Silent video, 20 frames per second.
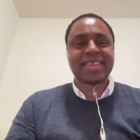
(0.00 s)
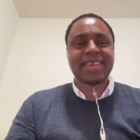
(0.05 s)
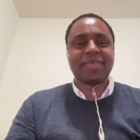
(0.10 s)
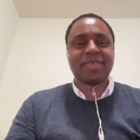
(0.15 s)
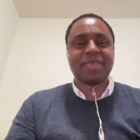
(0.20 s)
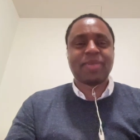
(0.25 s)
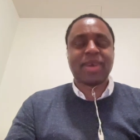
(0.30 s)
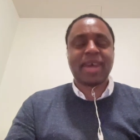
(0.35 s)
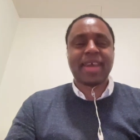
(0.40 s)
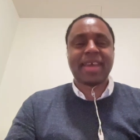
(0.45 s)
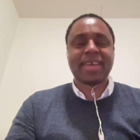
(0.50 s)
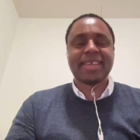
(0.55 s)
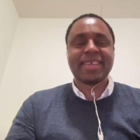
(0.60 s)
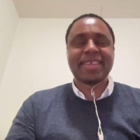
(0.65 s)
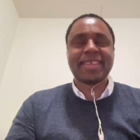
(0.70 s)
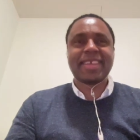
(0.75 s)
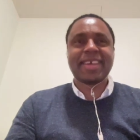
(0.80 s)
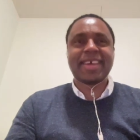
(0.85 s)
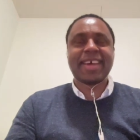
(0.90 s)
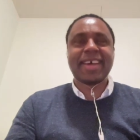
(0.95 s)
Giving Back is
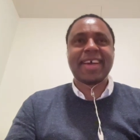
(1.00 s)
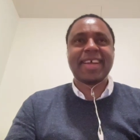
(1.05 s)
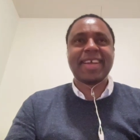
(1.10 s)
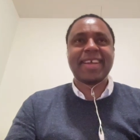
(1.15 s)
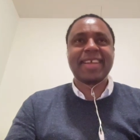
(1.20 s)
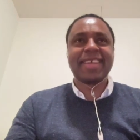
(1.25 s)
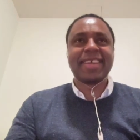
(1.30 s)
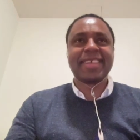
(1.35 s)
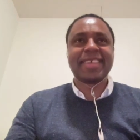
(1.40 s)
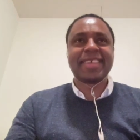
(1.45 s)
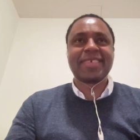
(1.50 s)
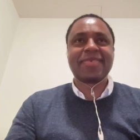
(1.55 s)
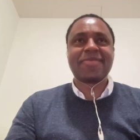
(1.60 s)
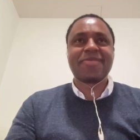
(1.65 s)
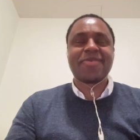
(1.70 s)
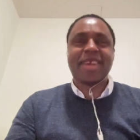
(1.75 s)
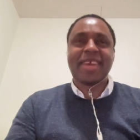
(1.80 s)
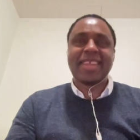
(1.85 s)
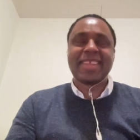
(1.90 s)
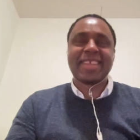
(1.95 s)
Dead is a
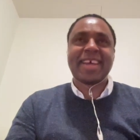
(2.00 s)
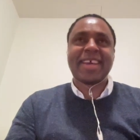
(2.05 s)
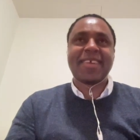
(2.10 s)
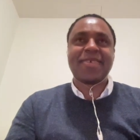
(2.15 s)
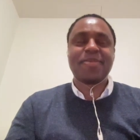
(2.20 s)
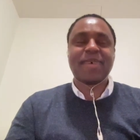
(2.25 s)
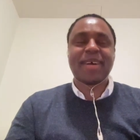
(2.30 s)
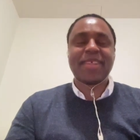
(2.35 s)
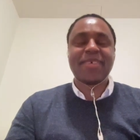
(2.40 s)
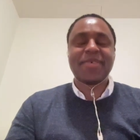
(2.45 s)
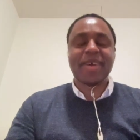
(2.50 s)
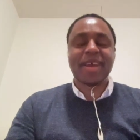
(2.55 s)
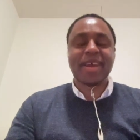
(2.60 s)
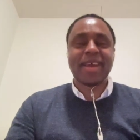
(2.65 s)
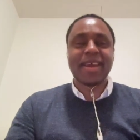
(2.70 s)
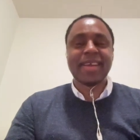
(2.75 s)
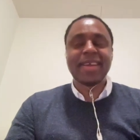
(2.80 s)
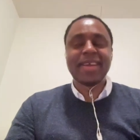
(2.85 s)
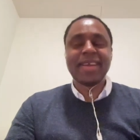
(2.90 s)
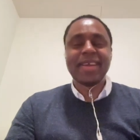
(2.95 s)
great title, by the
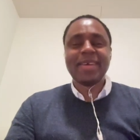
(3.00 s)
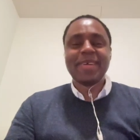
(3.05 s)
way.